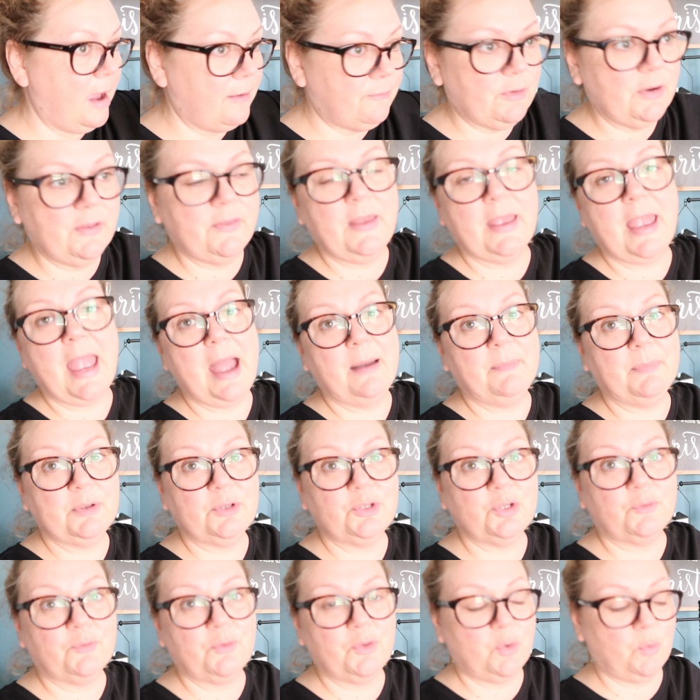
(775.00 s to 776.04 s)
everything
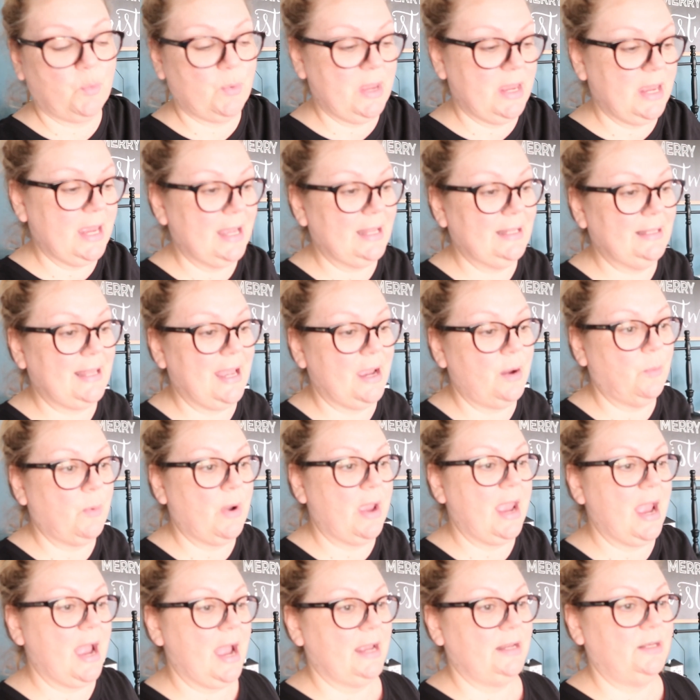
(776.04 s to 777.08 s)
happens over the weekend. That
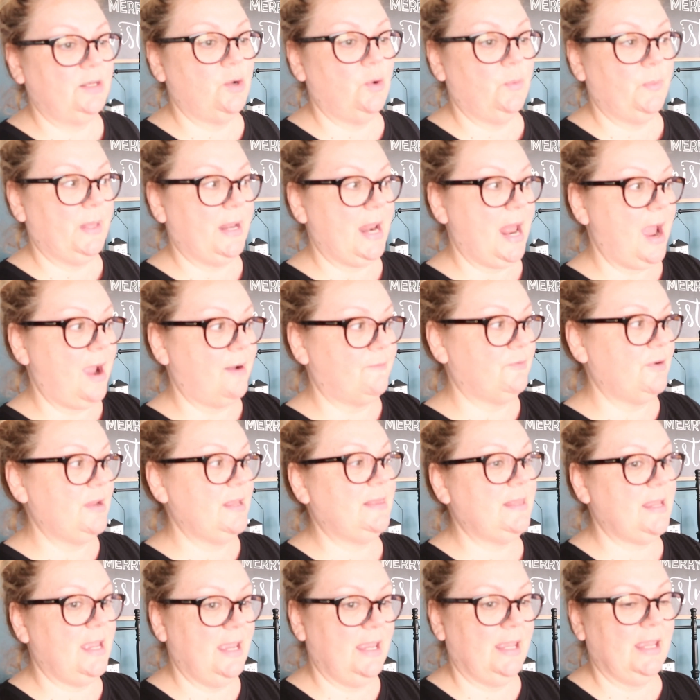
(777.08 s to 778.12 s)
way I know that
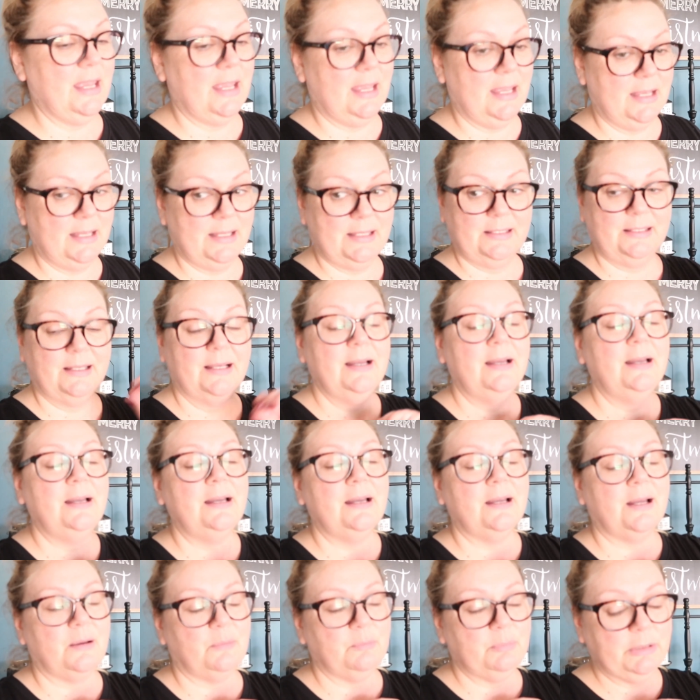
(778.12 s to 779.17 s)
everything is
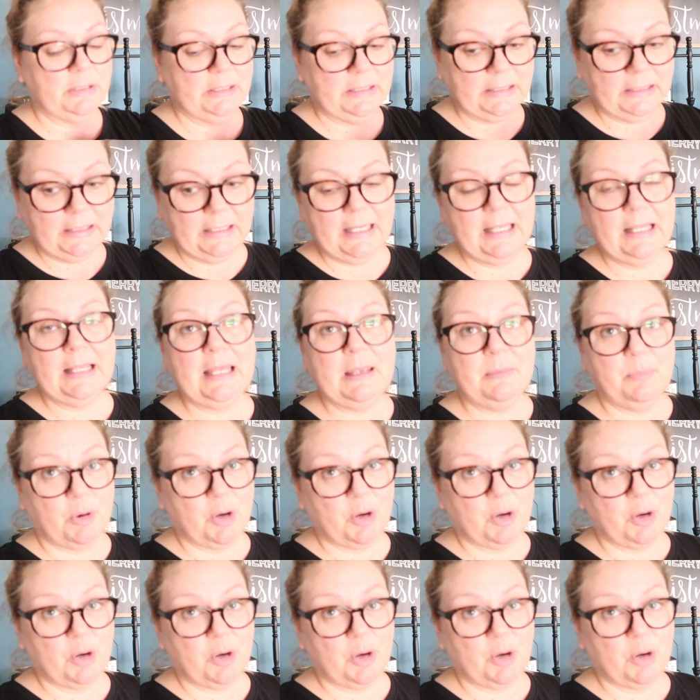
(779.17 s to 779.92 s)
completely